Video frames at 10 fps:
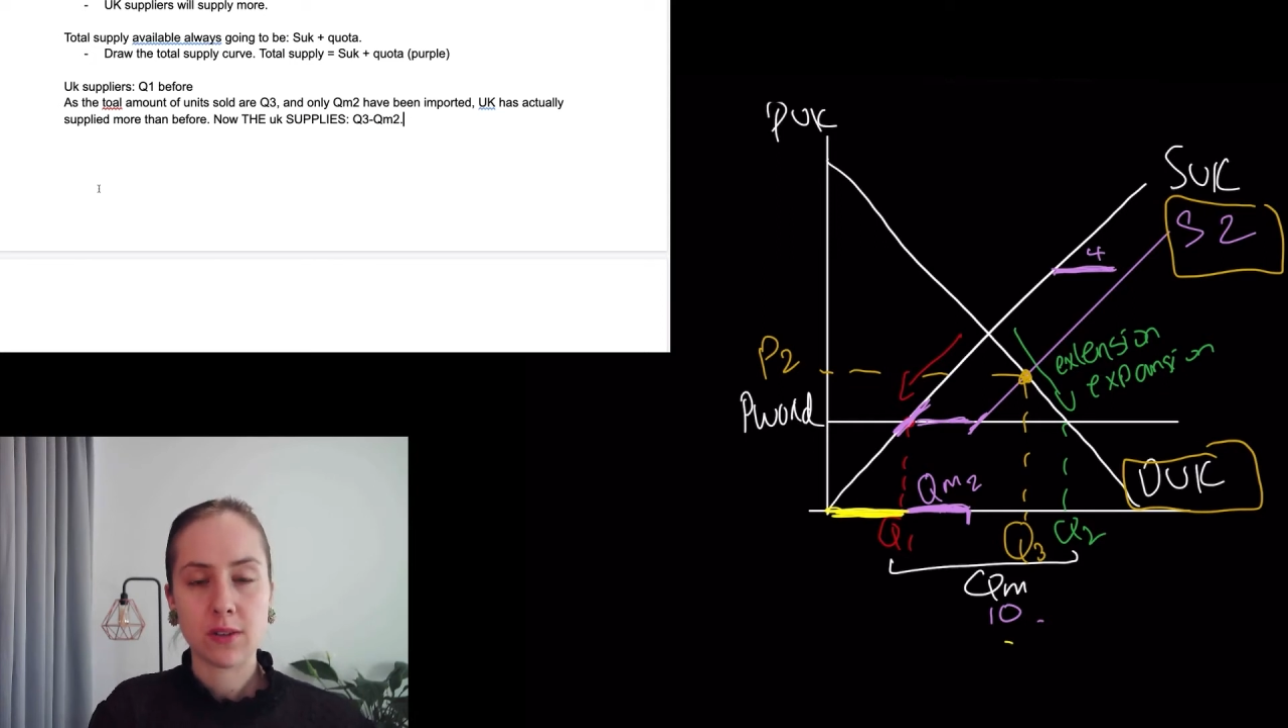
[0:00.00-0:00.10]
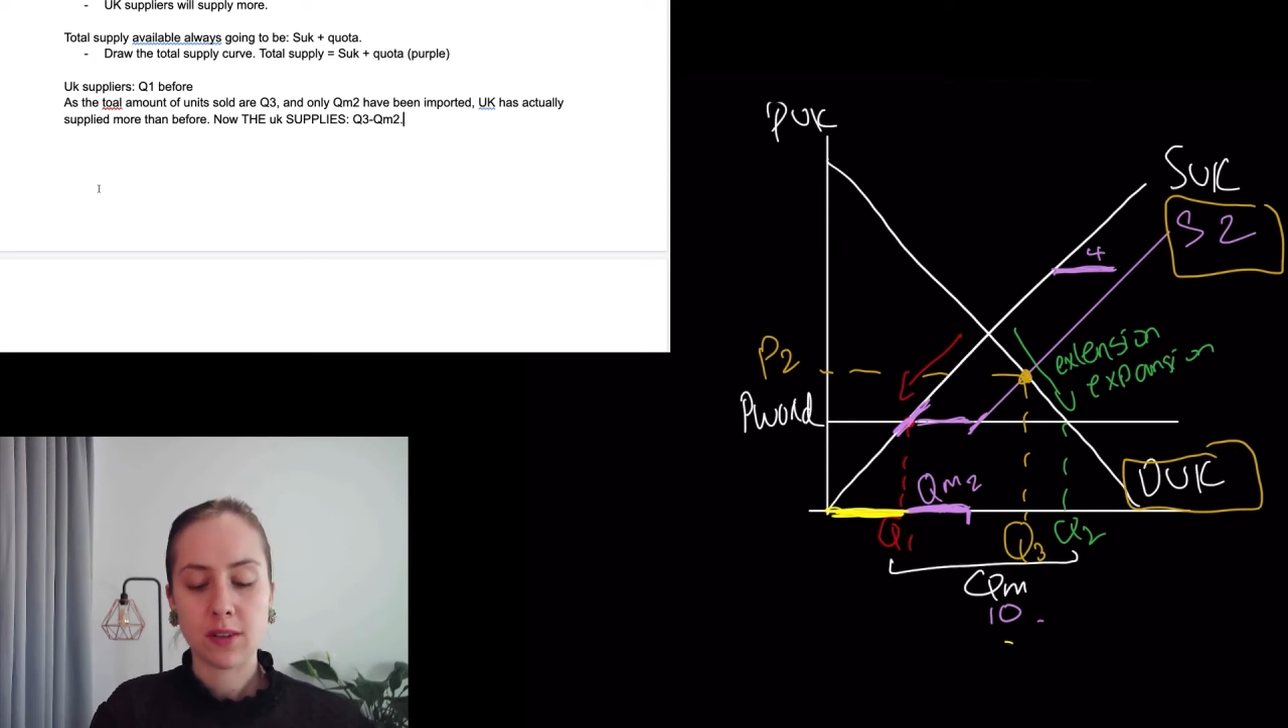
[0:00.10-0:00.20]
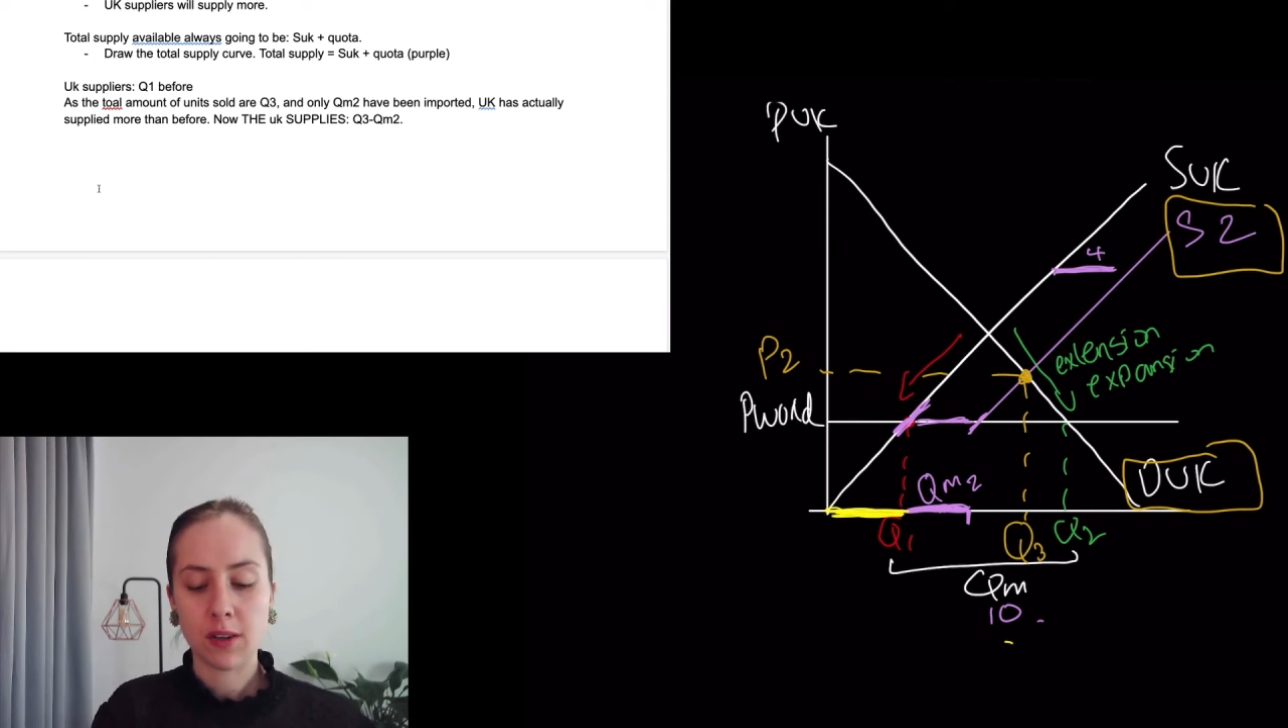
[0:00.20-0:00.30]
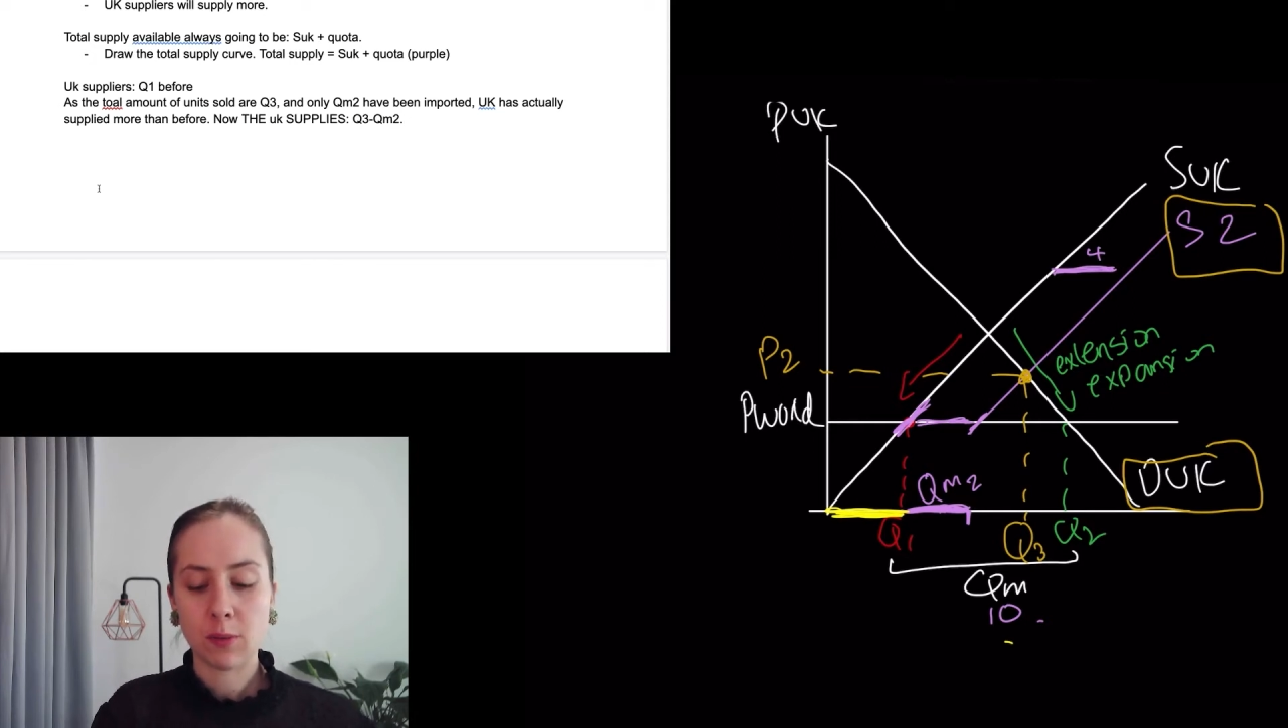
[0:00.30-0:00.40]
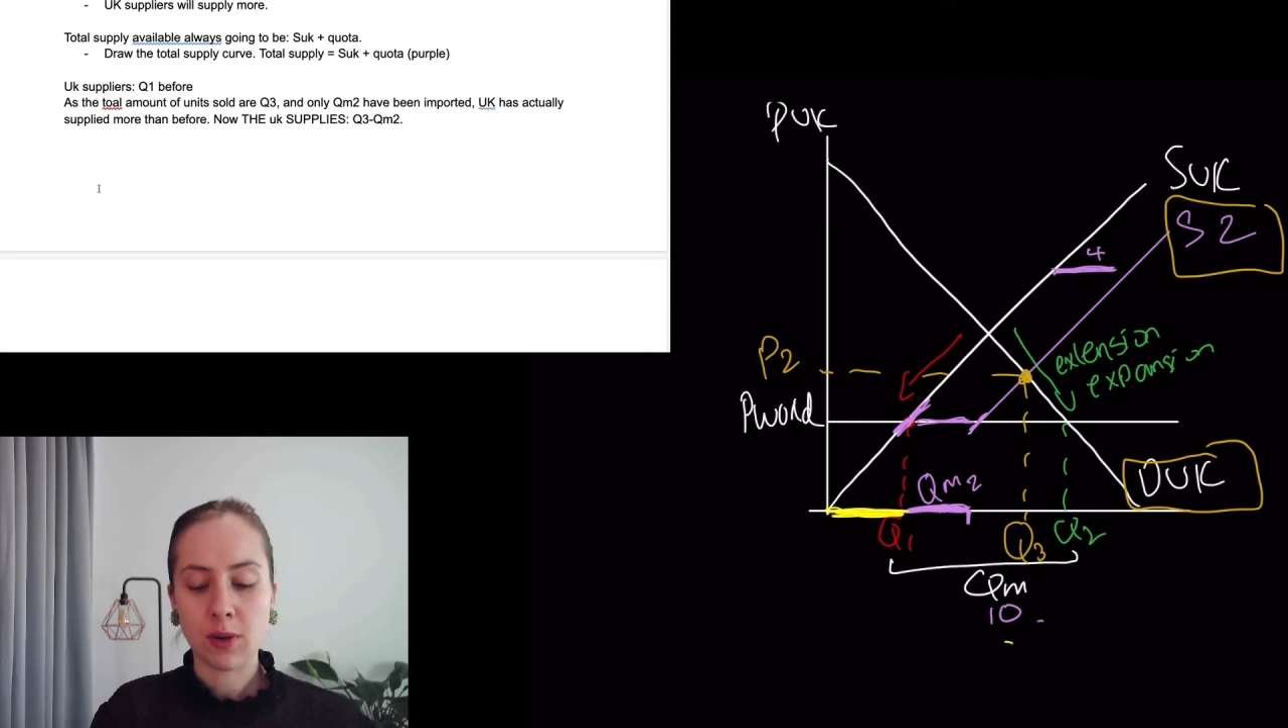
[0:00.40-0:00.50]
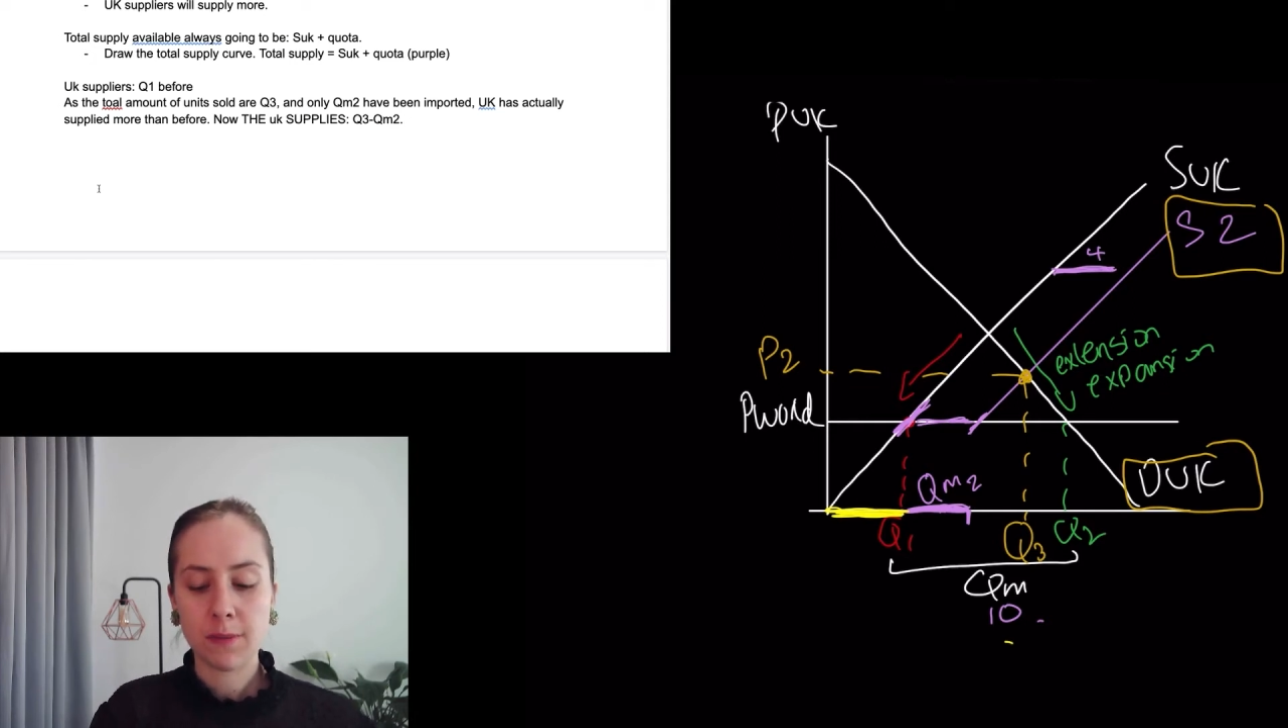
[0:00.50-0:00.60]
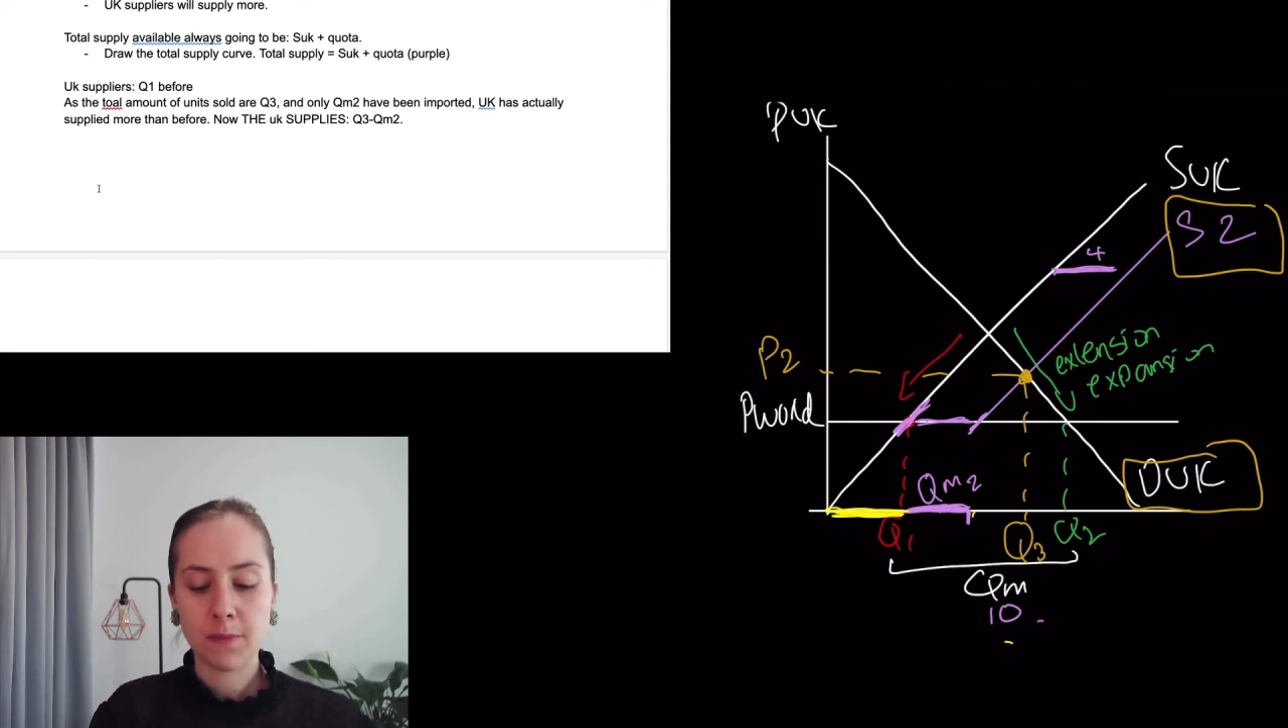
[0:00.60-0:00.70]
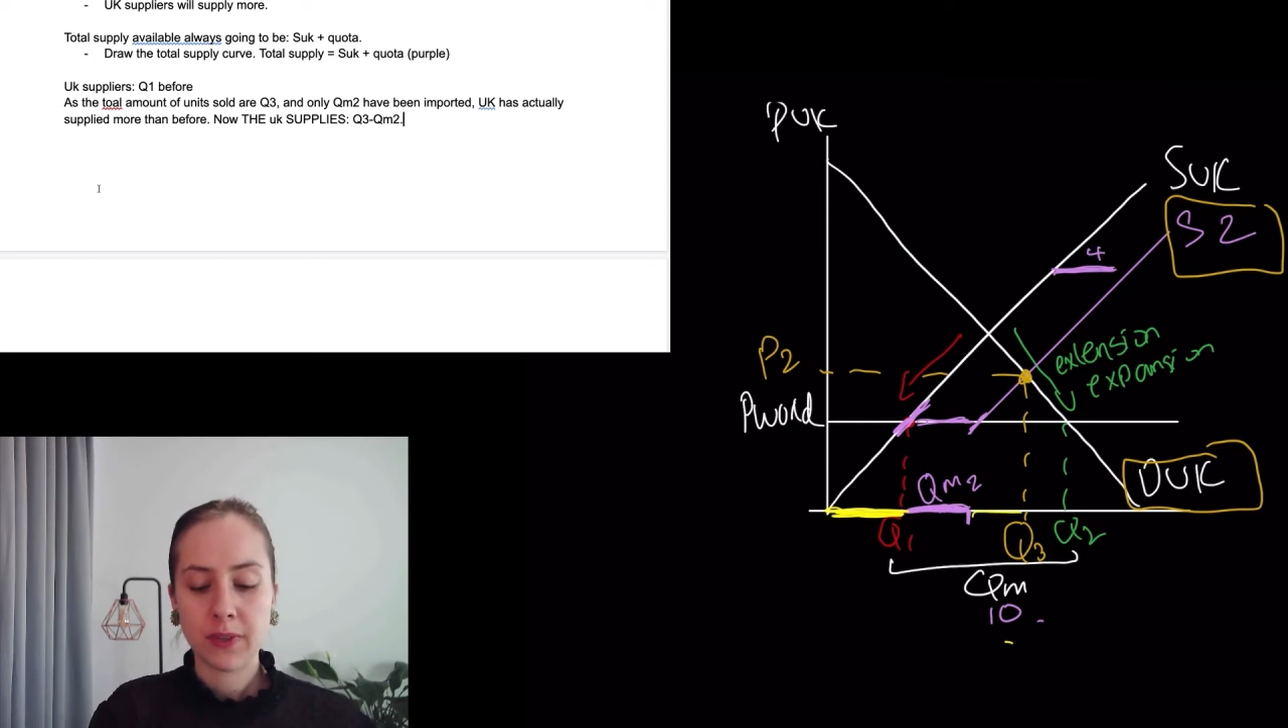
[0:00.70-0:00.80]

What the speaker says: Q1